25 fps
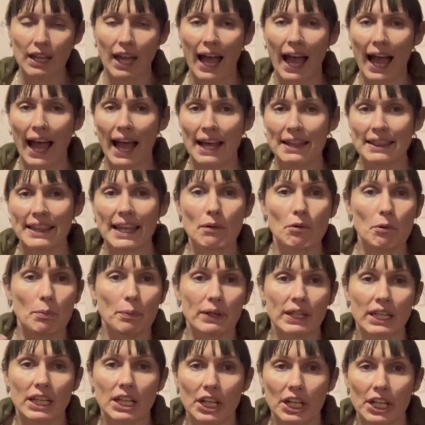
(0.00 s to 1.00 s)
They were
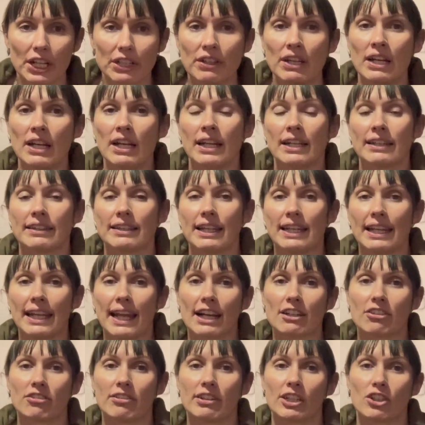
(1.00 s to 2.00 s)
pretty good. Tilly
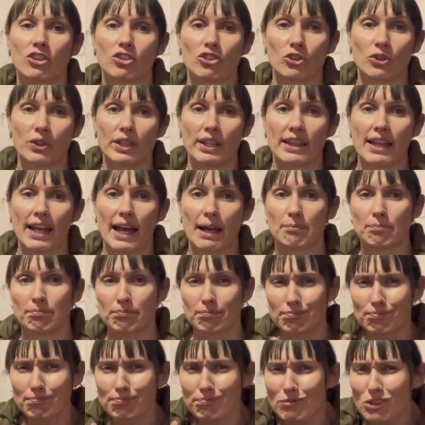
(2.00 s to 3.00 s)
actually enjoyed them
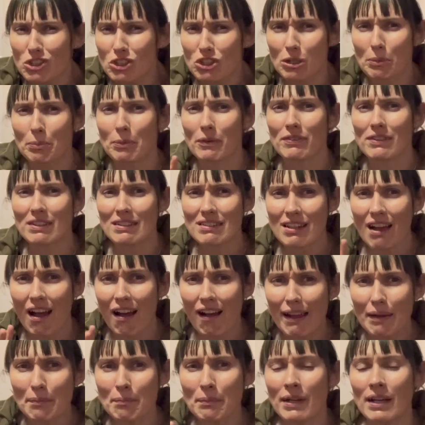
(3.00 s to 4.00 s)
some of the
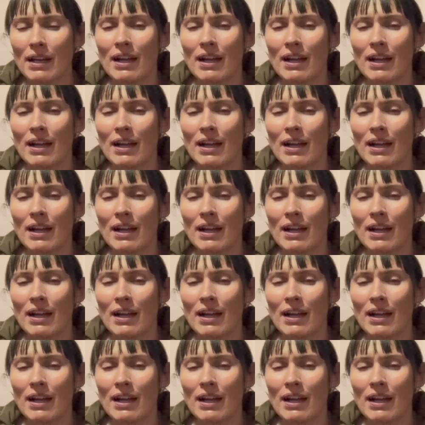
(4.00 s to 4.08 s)
time,